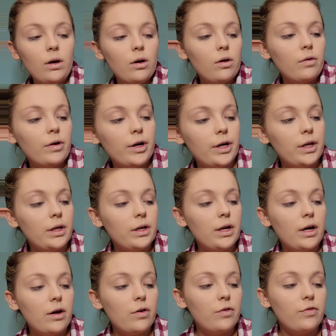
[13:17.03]
Alright, and
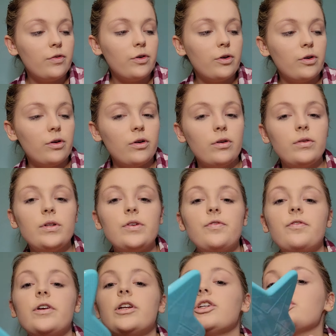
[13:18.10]
now to
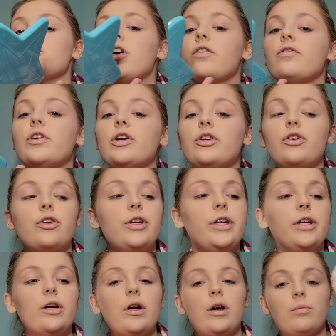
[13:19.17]
finish off under
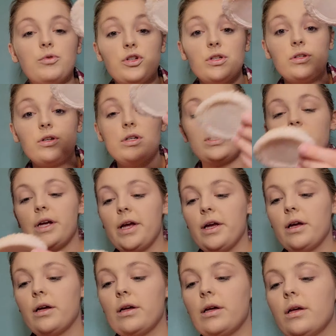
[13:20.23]
here, I'm just going to
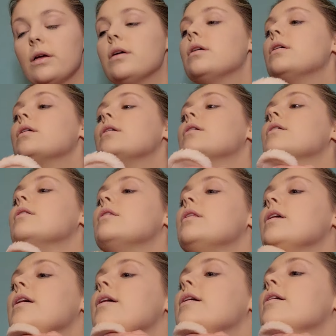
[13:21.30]
take
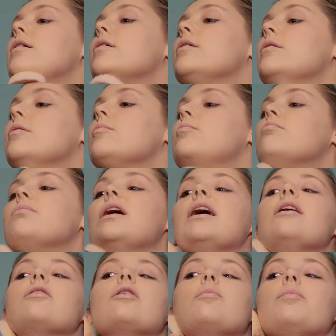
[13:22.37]
the
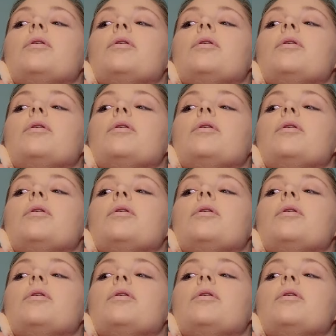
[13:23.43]
powder